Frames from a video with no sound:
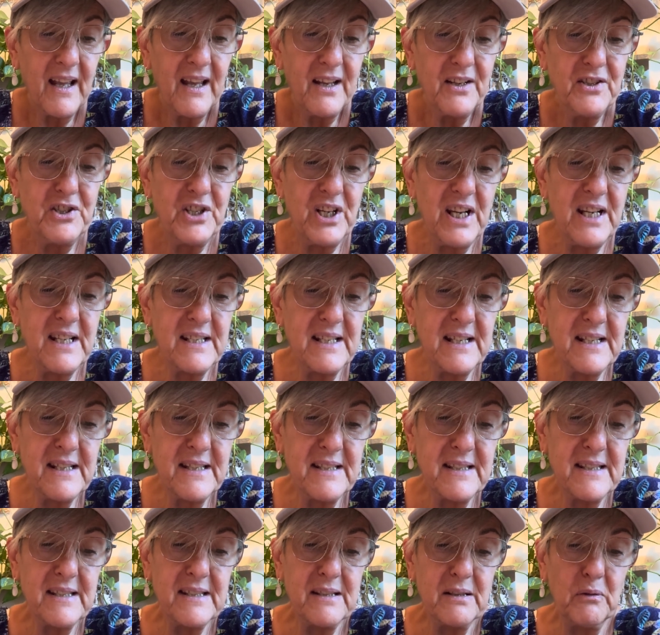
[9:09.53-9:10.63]

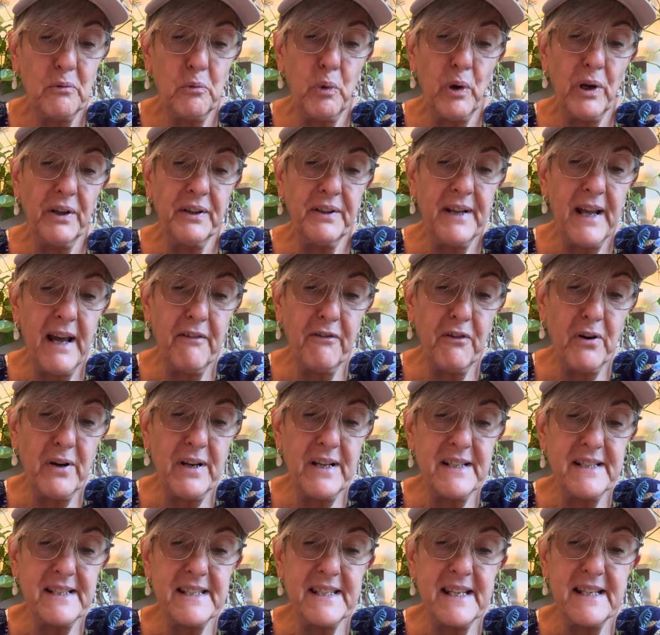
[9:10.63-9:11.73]
Jesus will never
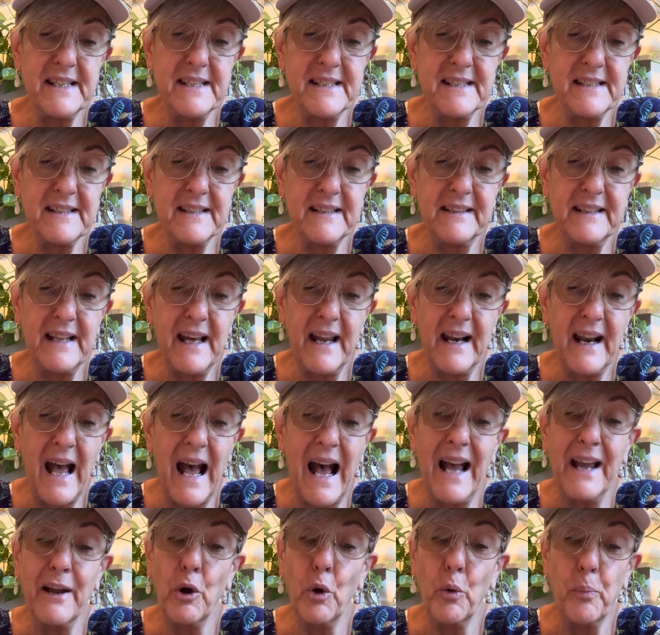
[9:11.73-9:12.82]
insist that
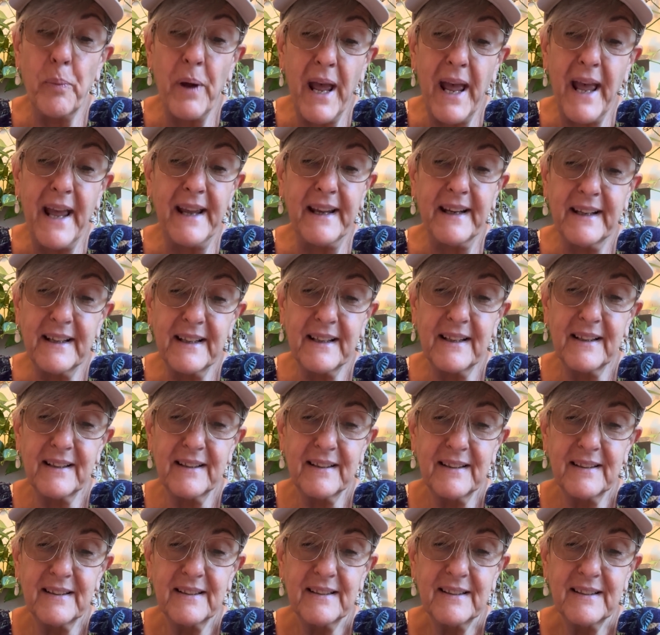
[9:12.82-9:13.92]
I obey,
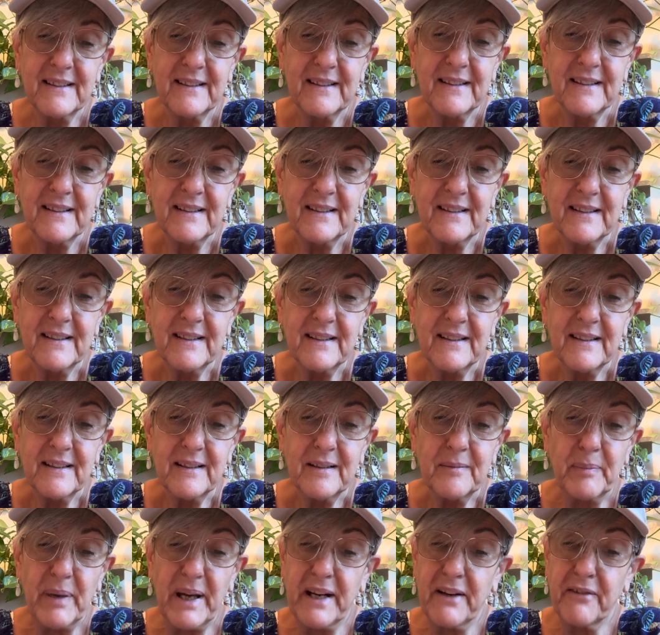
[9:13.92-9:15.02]

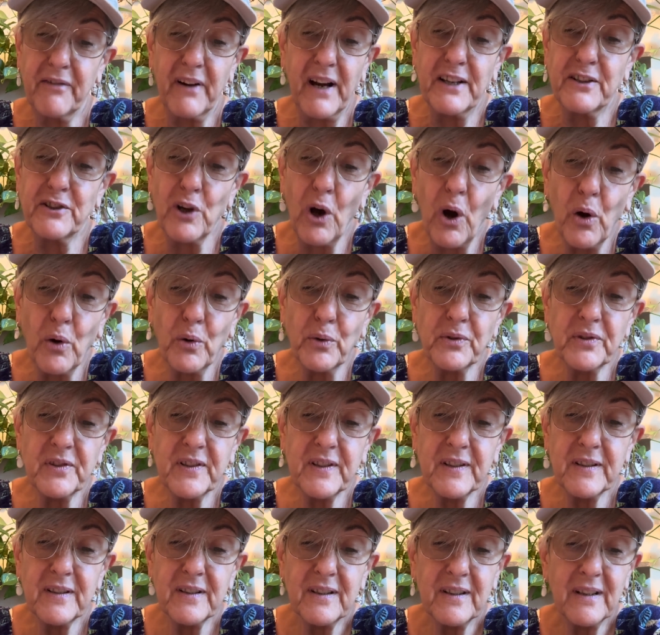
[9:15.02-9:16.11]
but if I
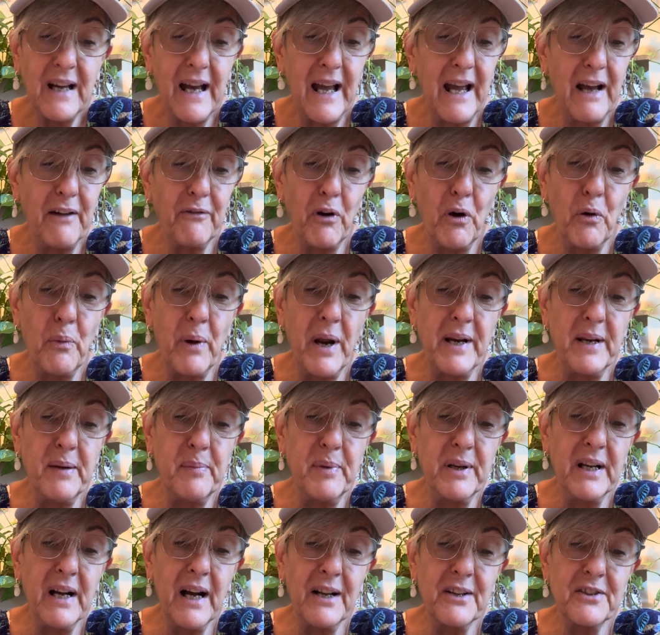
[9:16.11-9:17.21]
don't, I have already
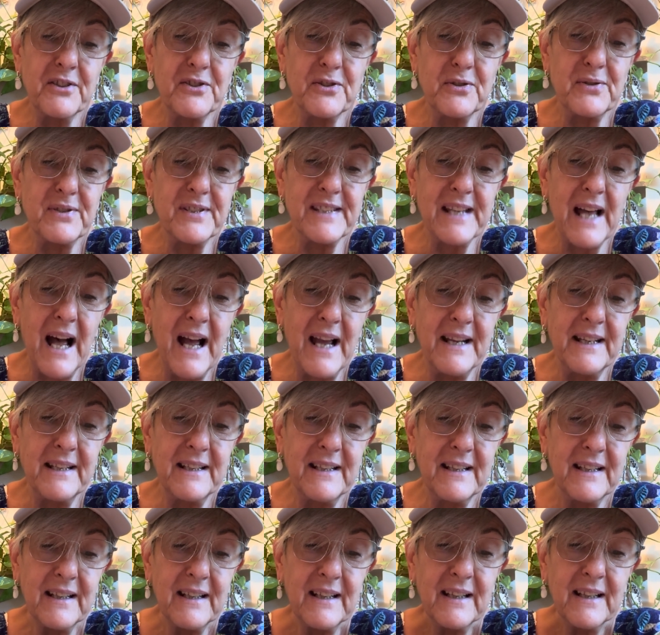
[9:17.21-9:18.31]
begun to
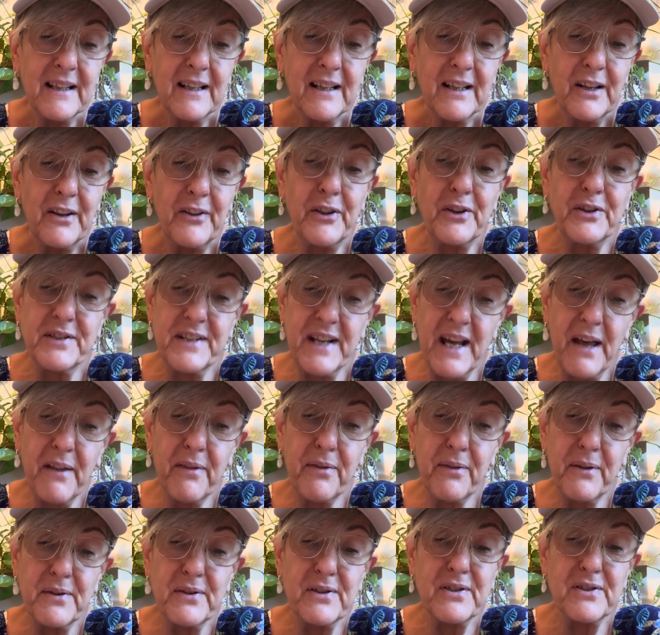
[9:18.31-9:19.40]
sign the death
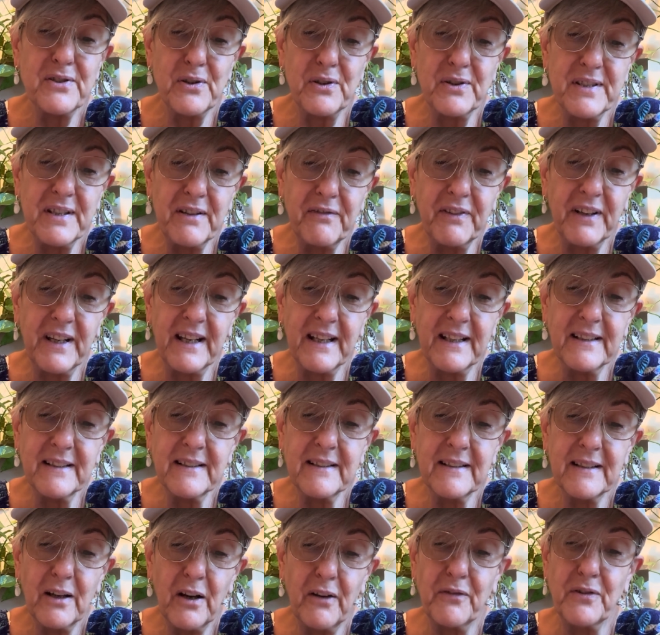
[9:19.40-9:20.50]

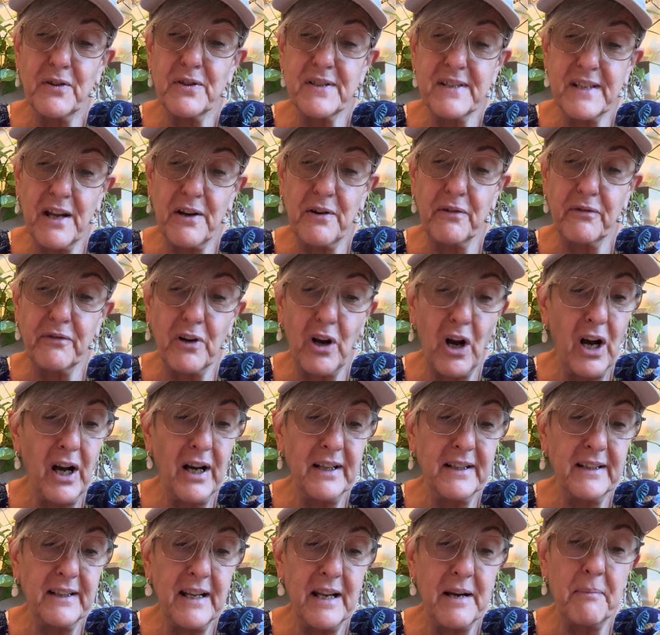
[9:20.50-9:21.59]
certificate of the Son of
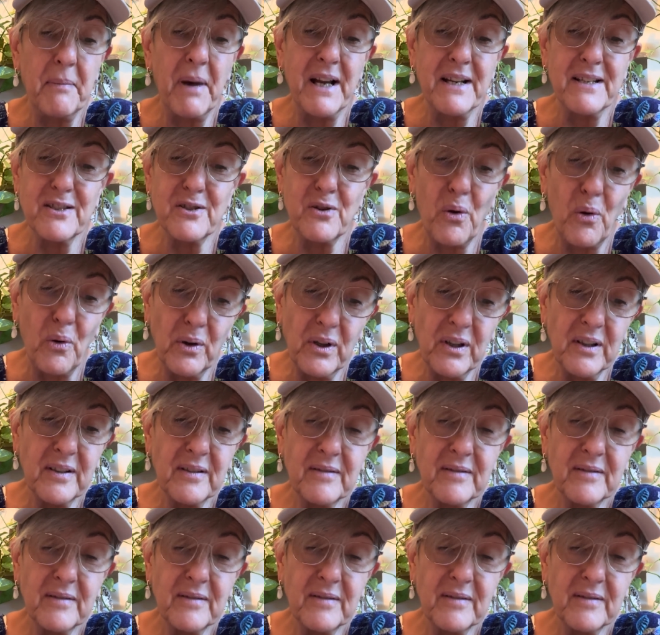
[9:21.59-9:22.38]
God in my soul.